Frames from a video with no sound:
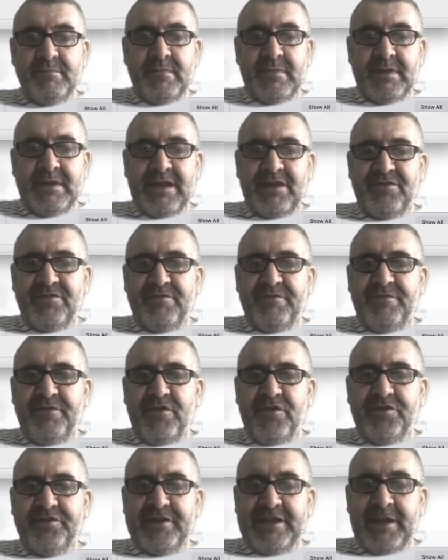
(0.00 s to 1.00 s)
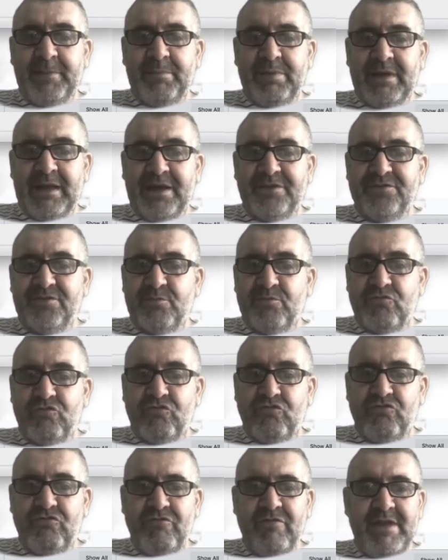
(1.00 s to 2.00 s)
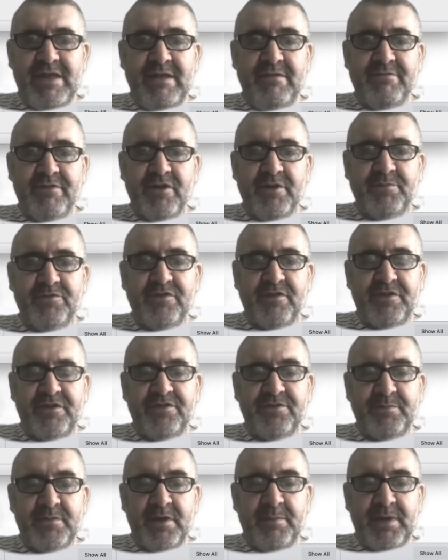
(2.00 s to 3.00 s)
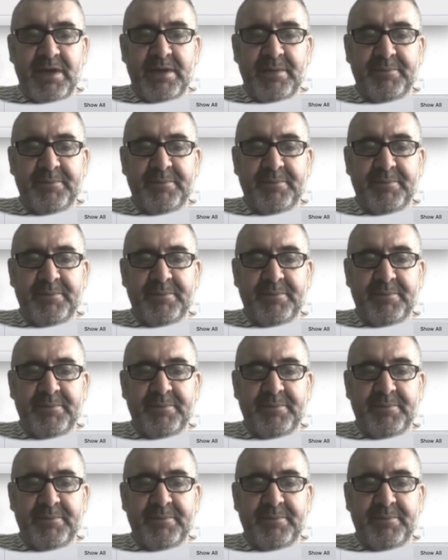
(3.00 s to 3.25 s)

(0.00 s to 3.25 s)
let's firstly apply some reverb to this maybe.